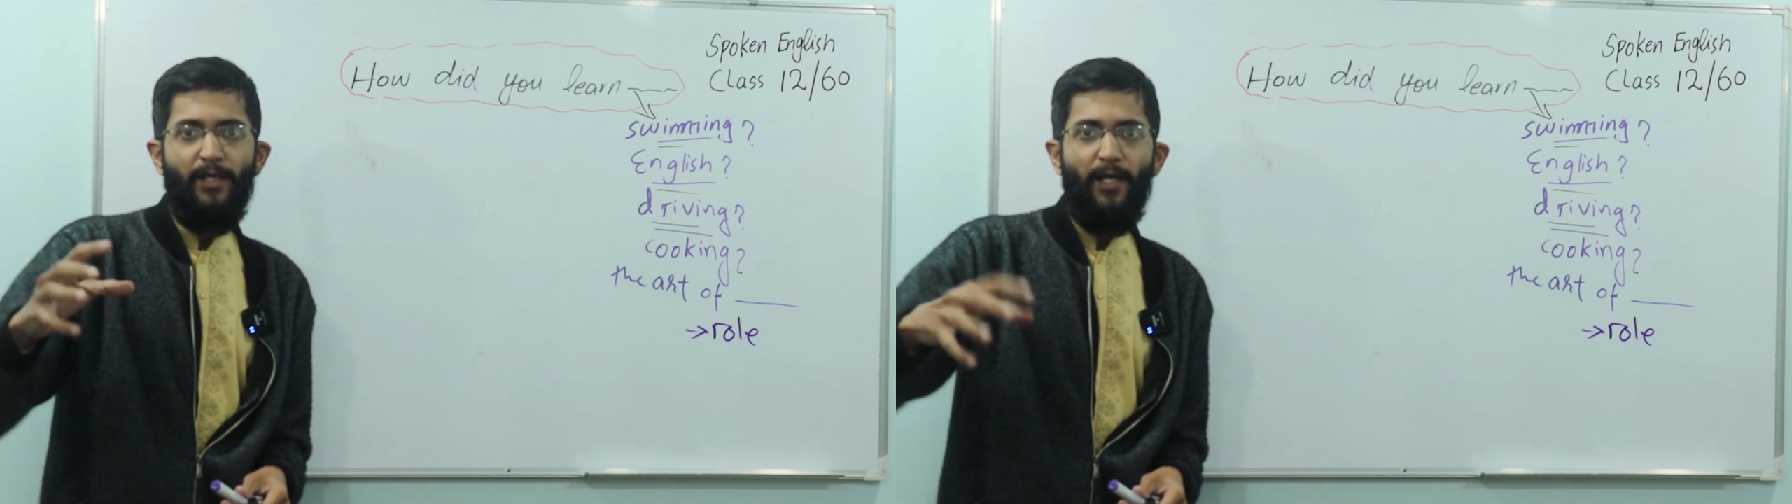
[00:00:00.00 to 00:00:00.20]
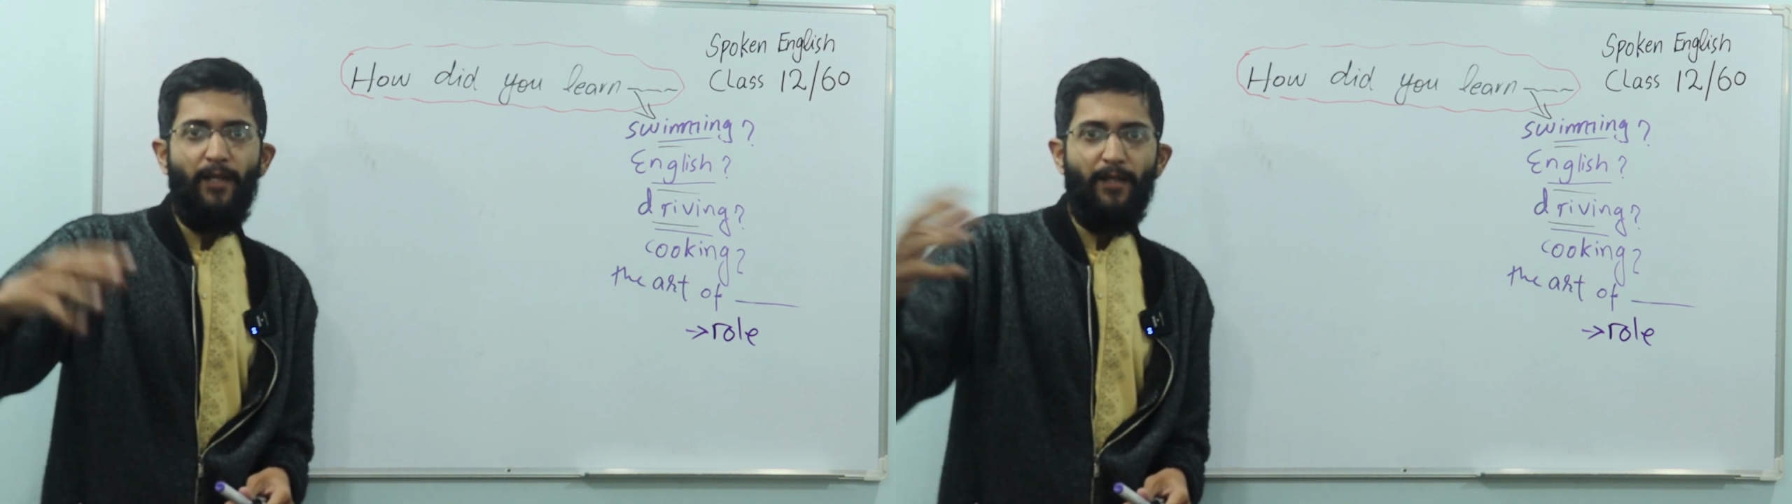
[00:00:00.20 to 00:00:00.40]

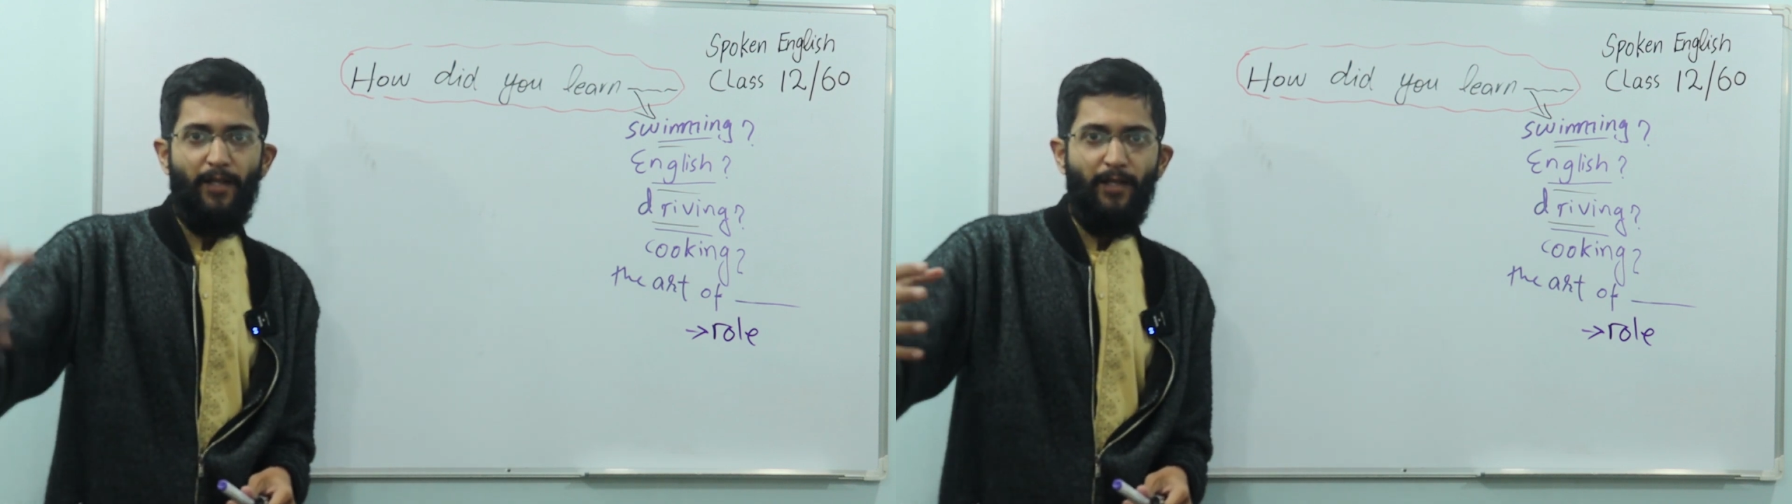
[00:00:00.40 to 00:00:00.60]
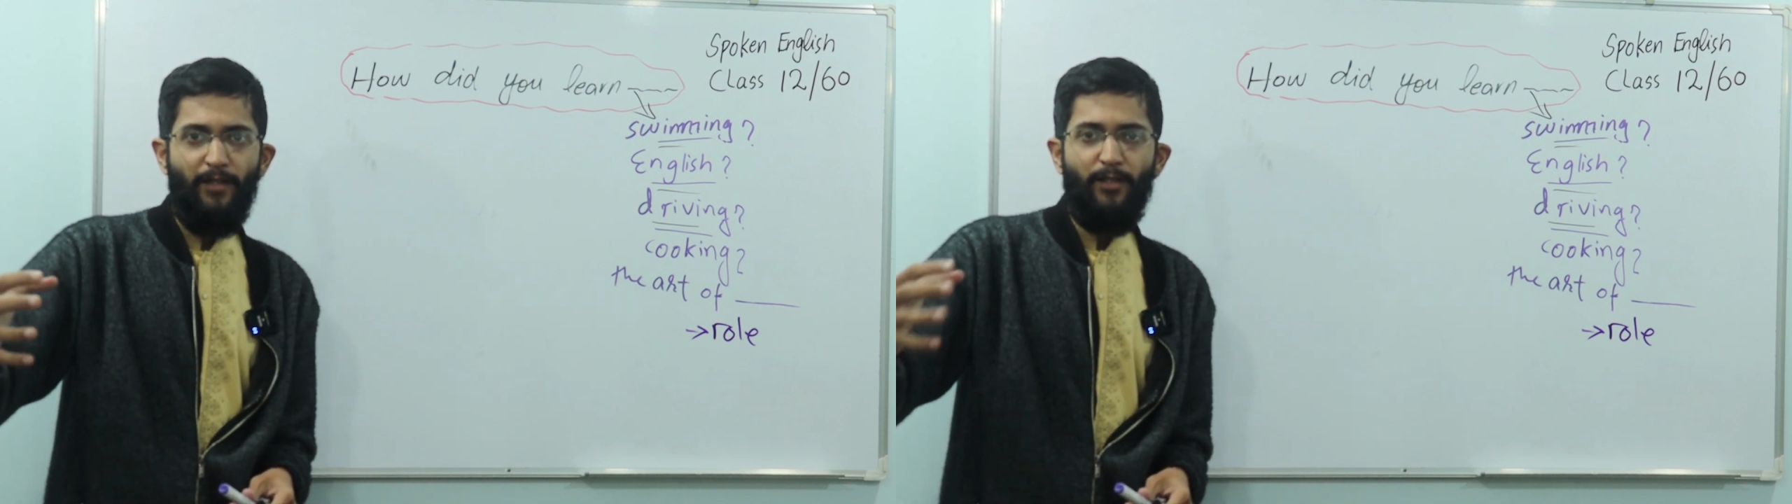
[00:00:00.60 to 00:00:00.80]
and
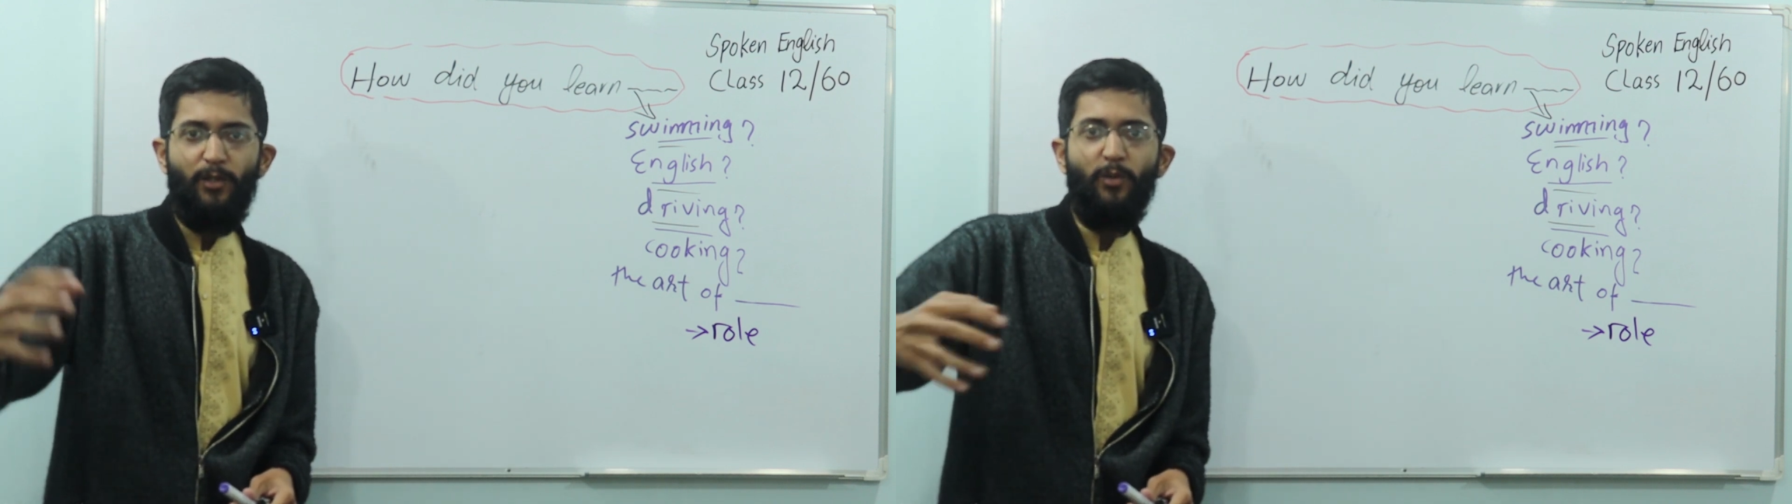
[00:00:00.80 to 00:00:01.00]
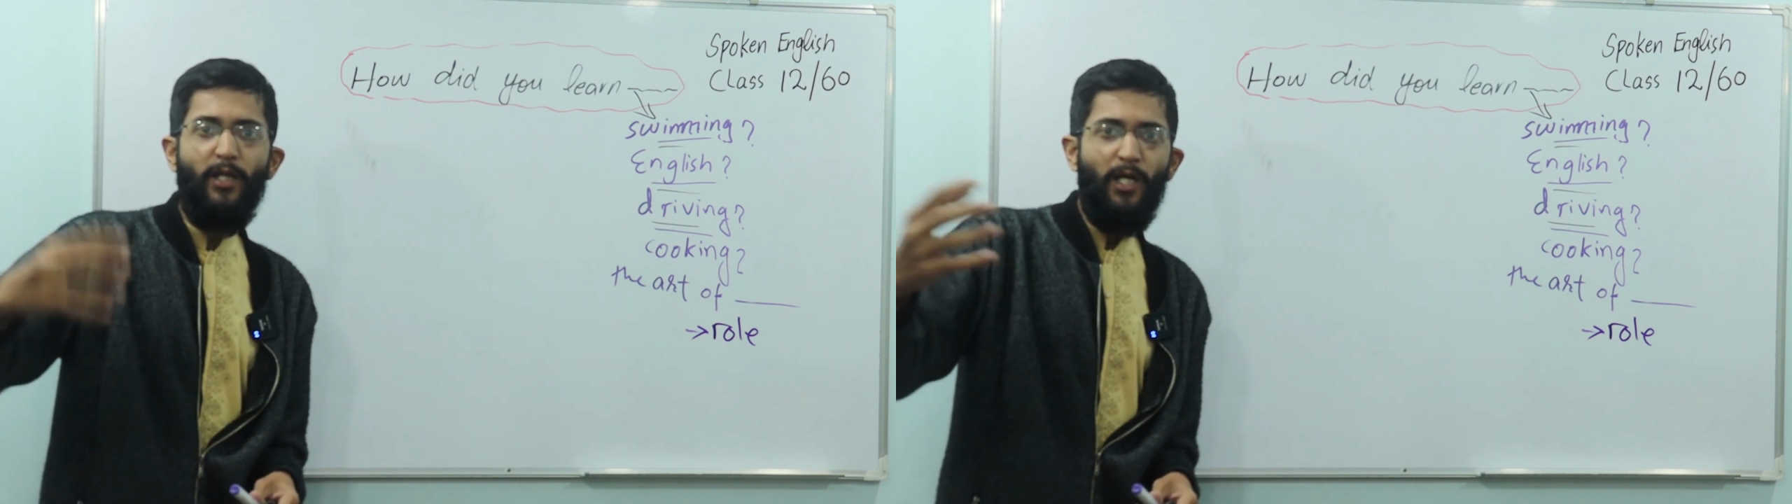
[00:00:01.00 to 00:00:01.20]
then
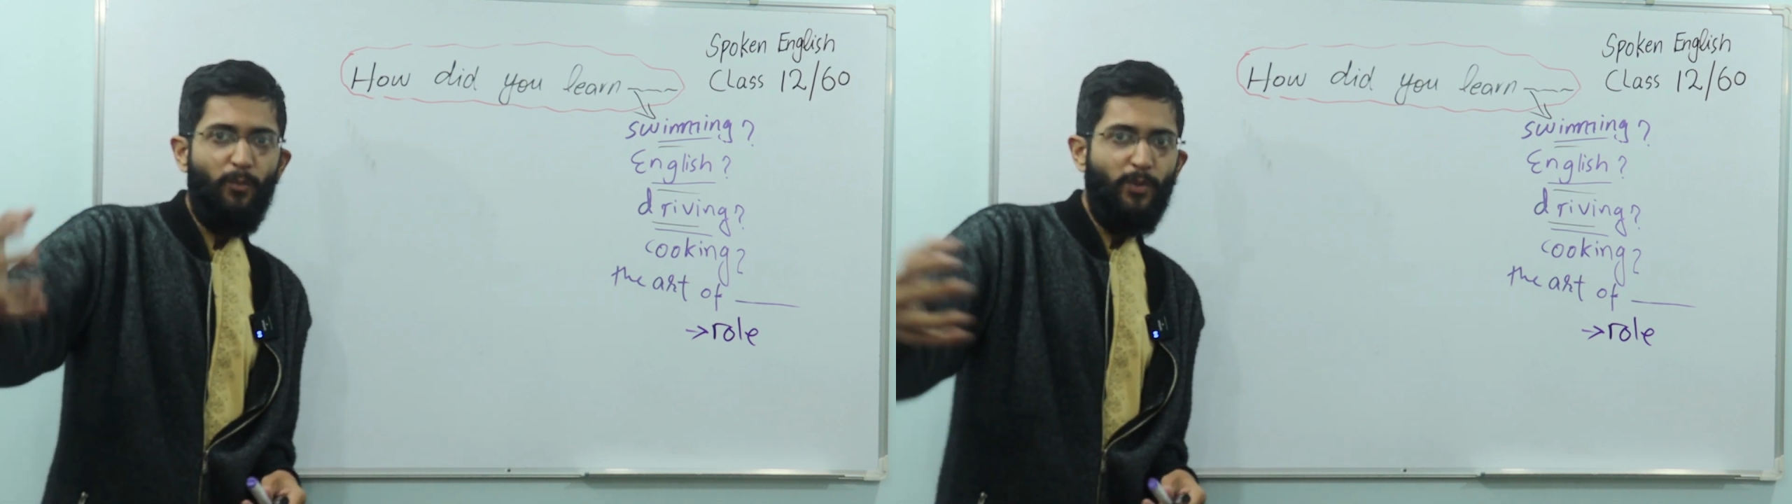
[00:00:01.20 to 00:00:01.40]
you can